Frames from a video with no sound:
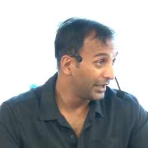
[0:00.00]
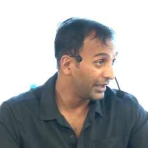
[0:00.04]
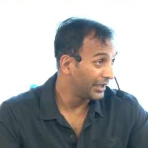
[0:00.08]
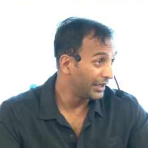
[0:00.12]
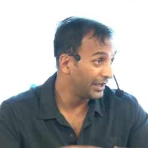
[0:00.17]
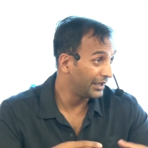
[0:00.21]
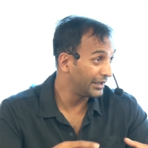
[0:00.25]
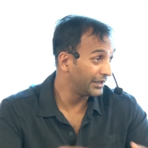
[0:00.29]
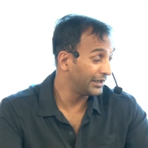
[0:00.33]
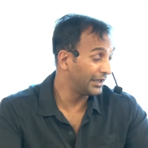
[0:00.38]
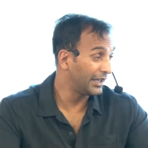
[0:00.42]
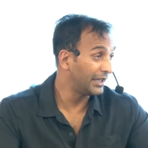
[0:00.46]

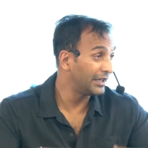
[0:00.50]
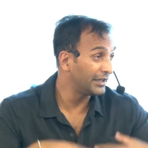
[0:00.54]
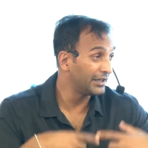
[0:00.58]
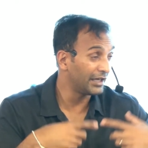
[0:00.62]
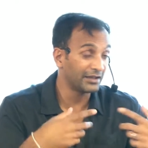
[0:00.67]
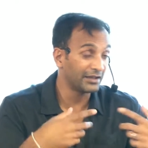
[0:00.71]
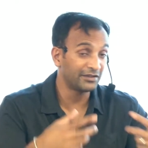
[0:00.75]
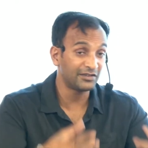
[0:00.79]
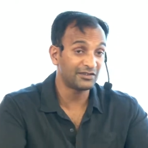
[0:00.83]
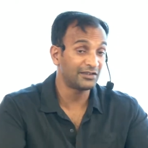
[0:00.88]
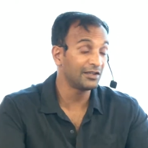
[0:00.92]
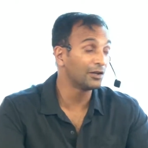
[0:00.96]
And I
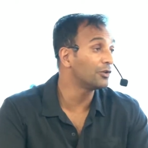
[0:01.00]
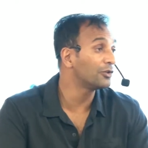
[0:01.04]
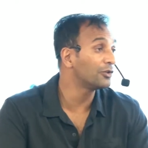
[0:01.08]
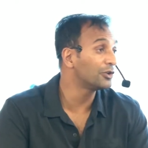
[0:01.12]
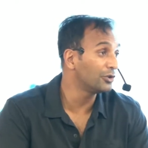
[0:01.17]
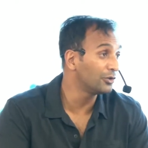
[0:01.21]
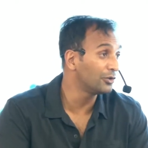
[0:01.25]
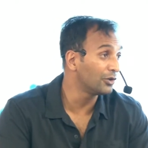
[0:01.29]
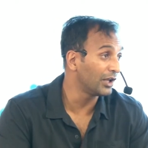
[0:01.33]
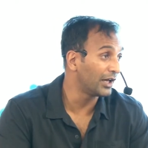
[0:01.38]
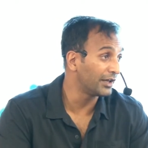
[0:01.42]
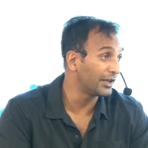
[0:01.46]
still
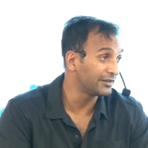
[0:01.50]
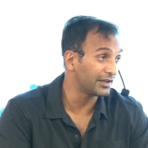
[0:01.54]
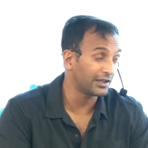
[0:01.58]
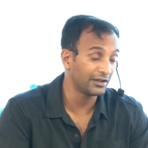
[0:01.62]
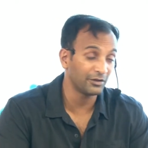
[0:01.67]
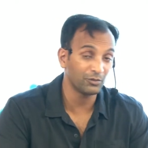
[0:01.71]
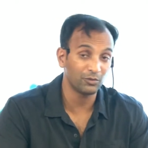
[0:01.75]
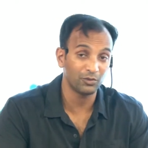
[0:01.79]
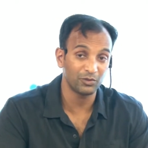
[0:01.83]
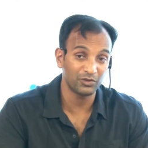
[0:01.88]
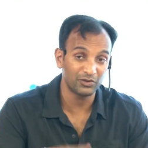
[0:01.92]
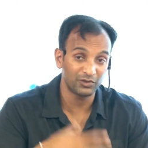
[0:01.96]
utilize
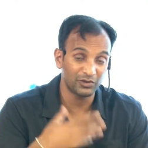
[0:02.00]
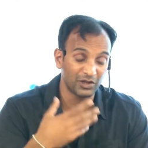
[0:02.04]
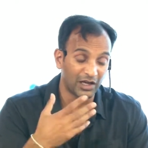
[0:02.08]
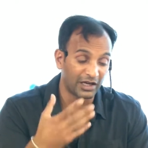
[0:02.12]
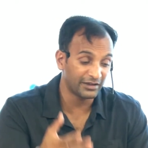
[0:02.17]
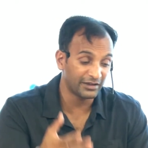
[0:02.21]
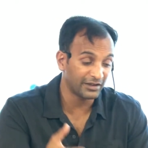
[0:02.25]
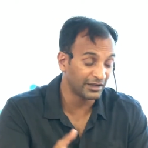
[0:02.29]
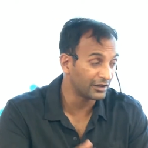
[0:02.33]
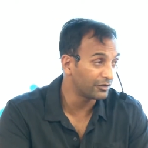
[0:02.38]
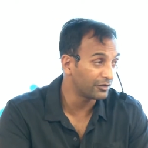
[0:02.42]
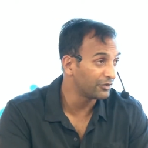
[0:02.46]
it. I
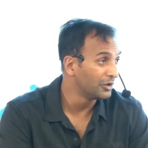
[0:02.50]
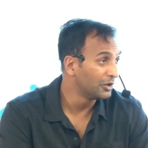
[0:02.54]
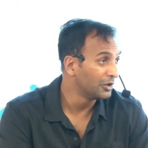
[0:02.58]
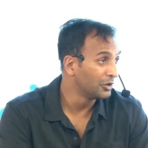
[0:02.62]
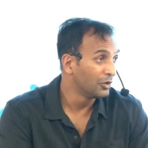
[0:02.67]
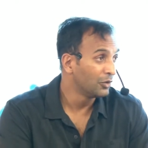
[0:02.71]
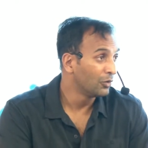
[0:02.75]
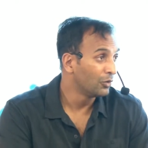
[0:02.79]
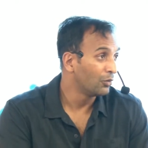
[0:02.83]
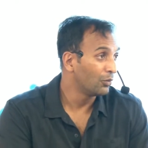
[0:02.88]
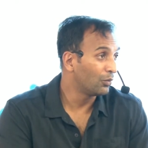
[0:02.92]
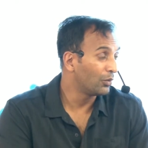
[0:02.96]
think
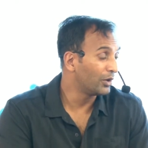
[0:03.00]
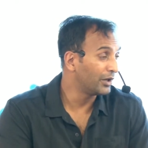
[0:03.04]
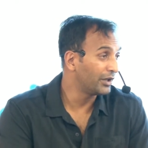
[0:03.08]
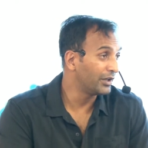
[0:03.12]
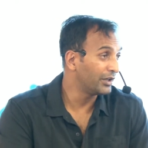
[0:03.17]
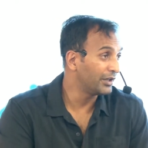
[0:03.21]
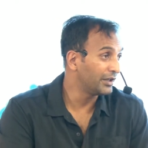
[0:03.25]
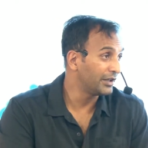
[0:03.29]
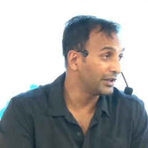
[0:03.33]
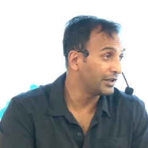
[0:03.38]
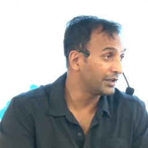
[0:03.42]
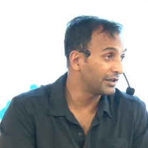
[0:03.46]
one of
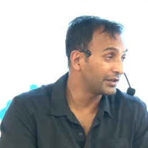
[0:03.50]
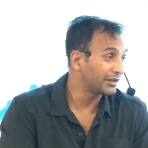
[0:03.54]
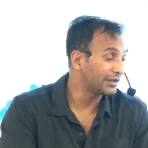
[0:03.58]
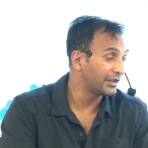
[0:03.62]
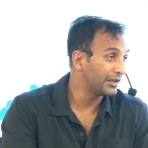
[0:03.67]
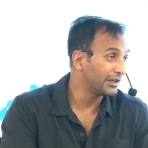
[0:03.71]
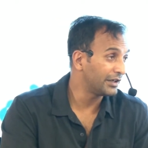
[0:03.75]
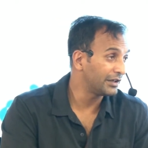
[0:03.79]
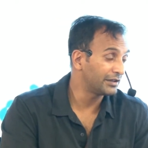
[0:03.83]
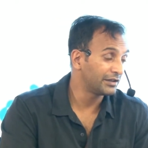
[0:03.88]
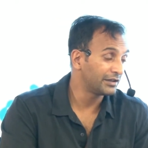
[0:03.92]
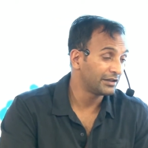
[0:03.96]

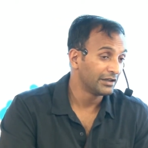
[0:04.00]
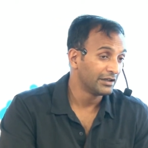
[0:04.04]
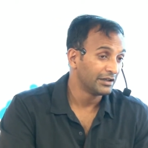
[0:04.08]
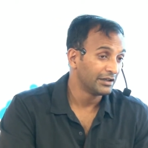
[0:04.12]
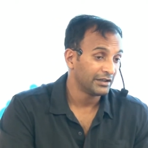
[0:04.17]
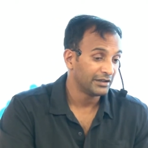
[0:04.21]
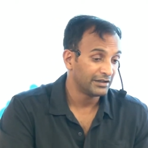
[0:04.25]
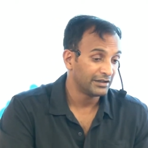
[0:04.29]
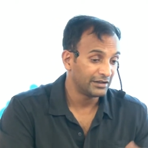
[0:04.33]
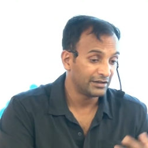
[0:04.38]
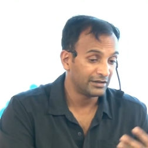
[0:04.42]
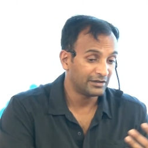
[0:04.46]
the
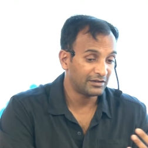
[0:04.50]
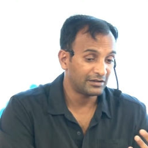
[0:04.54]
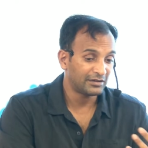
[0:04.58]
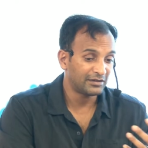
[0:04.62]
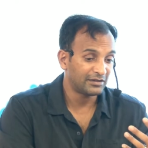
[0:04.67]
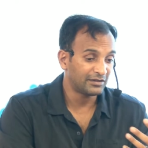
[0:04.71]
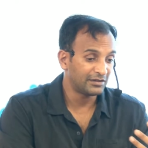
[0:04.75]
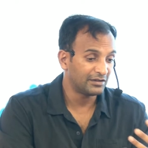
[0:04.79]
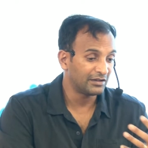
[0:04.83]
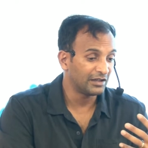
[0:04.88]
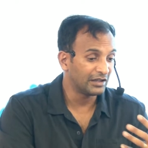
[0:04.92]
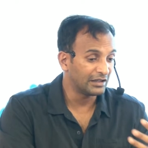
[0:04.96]

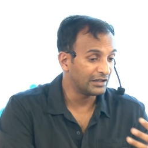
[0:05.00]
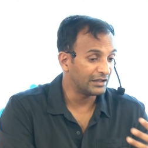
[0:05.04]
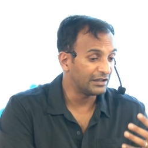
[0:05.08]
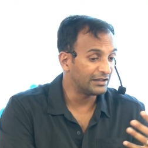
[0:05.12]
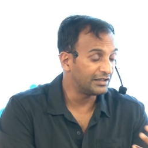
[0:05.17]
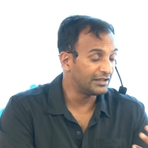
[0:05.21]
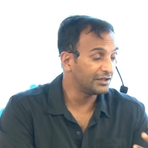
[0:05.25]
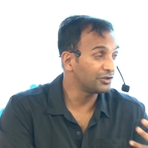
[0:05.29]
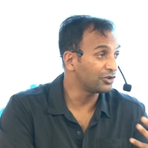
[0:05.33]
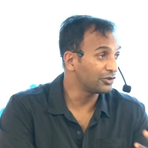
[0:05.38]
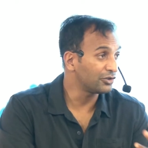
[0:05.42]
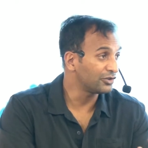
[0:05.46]

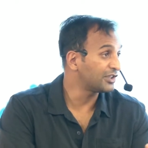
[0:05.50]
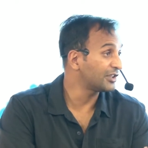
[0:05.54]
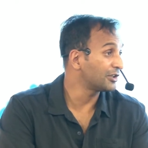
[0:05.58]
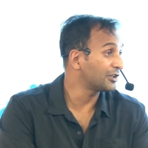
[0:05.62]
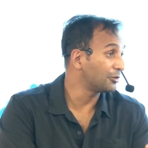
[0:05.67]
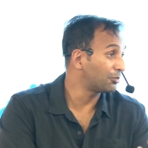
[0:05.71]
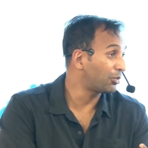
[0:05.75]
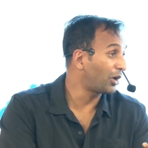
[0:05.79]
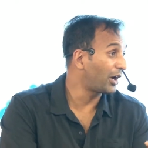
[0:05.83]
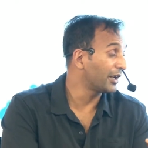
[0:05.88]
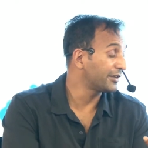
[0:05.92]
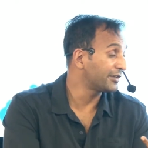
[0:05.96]
digital
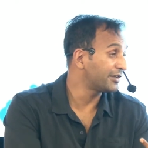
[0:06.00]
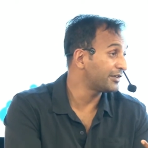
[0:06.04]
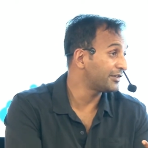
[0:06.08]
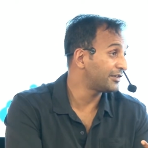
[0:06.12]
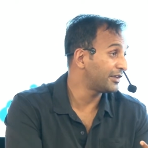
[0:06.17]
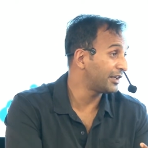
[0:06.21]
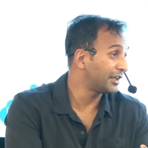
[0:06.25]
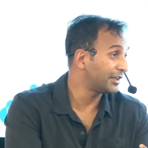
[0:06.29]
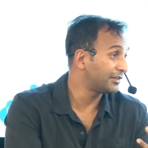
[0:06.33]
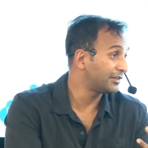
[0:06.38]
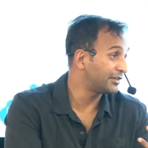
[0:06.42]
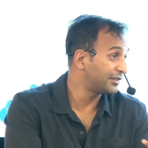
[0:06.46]
signal
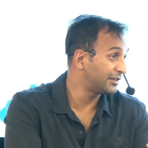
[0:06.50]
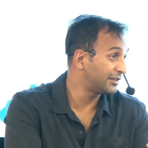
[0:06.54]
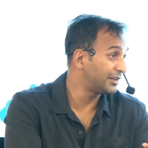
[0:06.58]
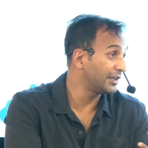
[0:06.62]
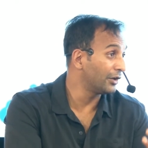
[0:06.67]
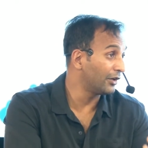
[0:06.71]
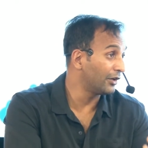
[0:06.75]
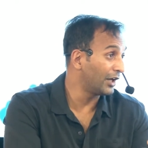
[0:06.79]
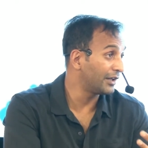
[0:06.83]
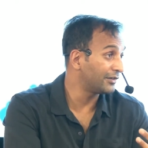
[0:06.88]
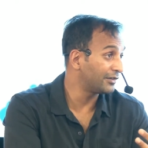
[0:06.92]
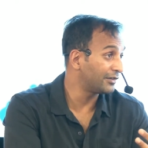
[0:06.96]
processing
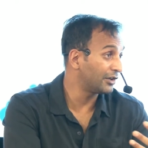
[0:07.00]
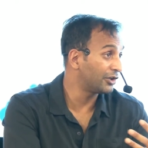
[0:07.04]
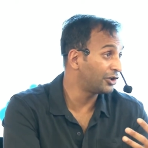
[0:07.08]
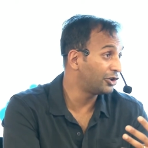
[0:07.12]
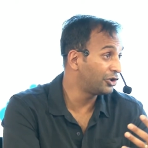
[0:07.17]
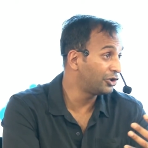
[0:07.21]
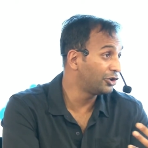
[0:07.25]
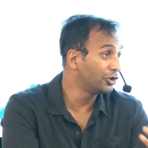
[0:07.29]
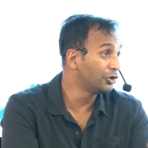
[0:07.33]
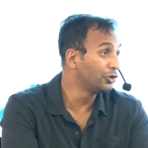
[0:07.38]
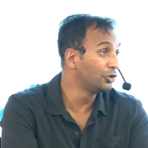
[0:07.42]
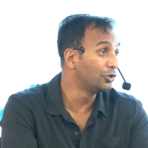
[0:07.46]
still has a
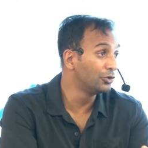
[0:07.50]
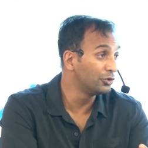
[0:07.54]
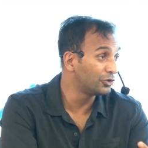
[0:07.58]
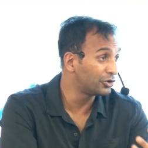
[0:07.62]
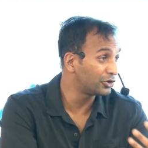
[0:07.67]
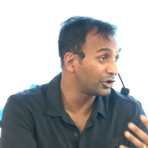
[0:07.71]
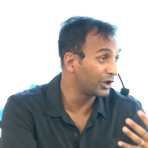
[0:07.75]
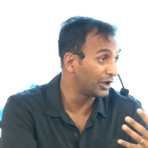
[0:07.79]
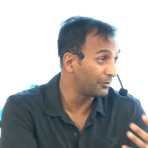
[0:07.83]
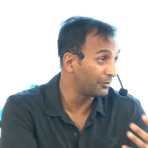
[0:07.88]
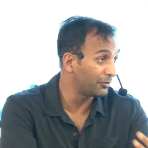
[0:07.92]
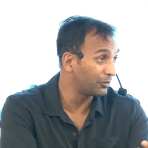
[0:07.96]

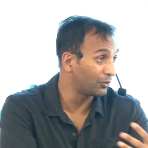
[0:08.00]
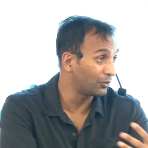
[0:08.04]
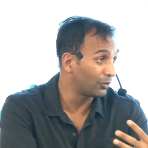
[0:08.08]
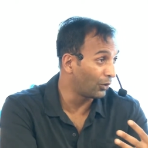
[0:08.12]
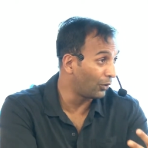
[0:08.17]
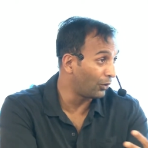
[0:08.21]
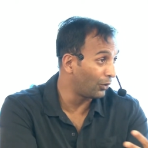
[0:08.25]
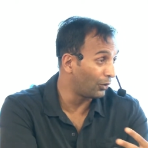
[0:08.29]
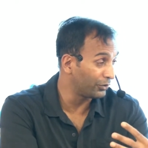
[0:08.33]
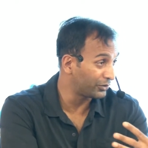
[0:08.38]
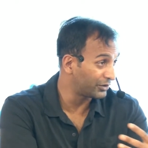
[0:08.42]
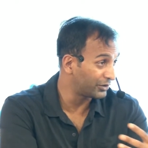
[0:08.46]
huge
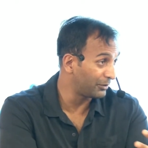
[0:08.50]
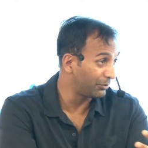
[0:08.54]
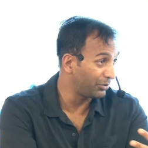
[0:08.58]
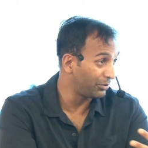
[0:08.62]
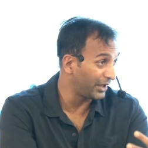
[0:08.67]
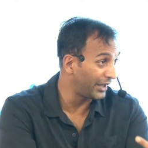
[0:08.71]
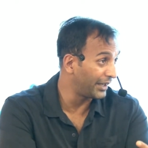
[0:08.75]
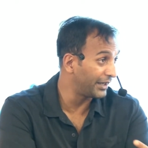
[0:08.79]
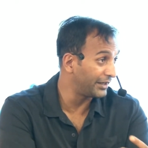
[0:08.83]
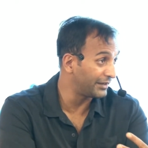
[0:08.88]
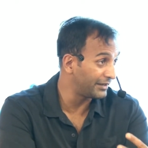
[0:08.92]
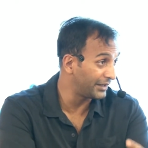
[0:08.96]
role to
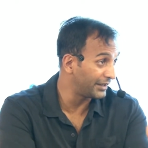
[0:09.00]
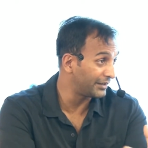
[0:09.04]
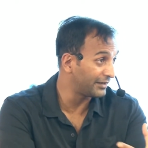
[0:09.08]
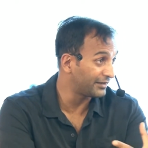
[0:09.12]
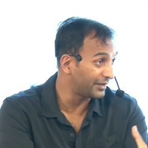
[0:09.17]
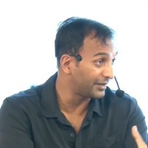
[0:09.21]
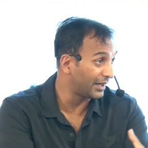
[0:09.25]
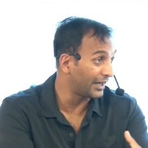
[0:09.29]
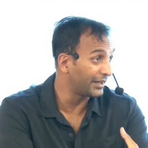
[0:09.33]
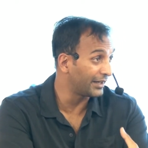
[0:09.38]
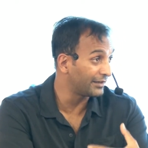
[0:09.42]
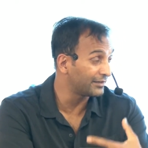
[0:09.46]
play in data
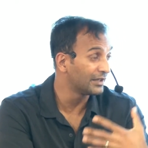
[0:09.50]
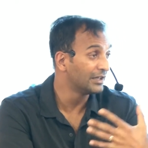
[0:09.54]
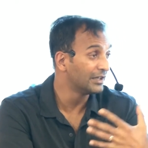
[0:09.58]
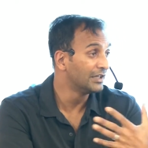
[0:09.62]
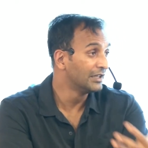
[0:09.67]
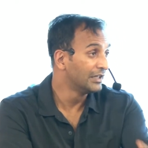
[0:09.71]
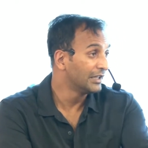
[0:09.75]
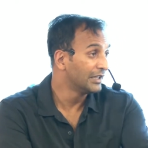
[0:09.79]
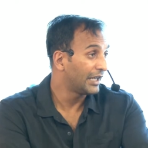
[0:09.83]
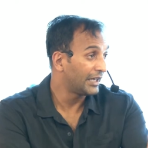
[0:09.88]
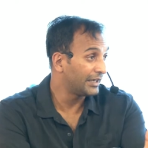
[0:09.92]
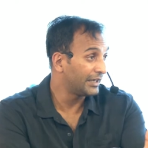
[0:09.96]
science.
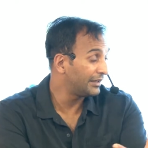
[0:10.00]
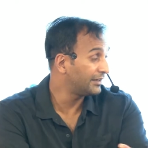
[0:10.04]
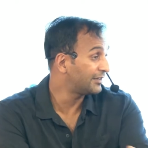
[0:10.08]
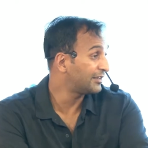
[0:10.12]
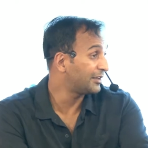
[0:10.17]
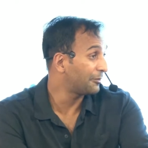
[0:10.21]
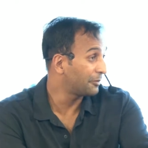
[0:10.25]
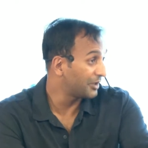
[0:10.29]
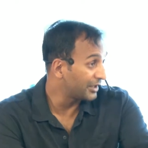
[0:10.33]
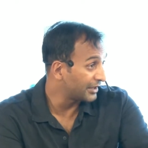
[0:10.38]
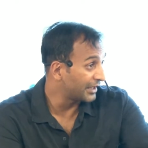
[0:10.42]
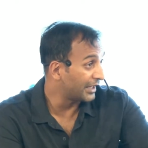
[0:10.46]
It's
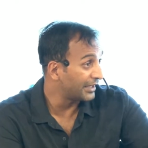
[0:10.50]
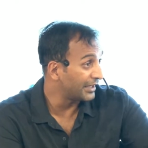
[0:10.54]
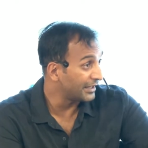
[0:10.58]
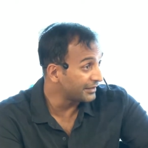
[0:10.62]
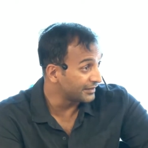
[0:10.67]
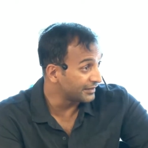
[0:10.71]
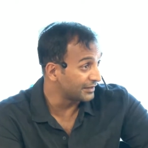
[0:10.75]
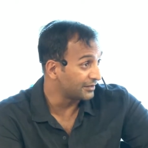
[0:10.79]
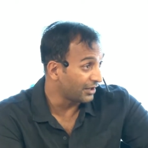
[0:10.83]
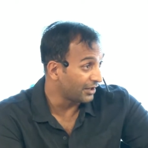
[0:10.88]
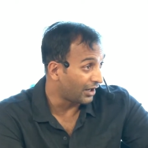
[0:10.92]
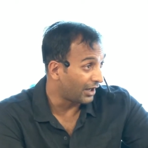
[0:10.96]
something that
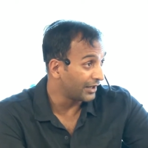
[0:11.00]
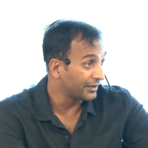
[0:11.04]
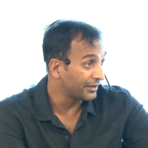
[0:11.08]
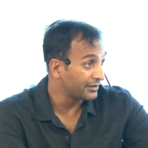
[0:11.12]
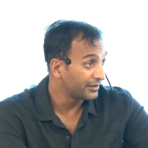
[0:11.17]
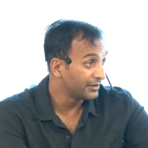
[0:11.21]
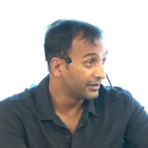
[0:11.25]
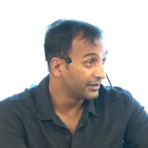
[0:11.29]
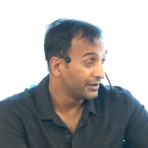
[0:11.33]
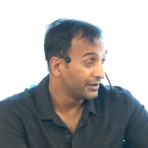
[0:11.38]
isn't taught.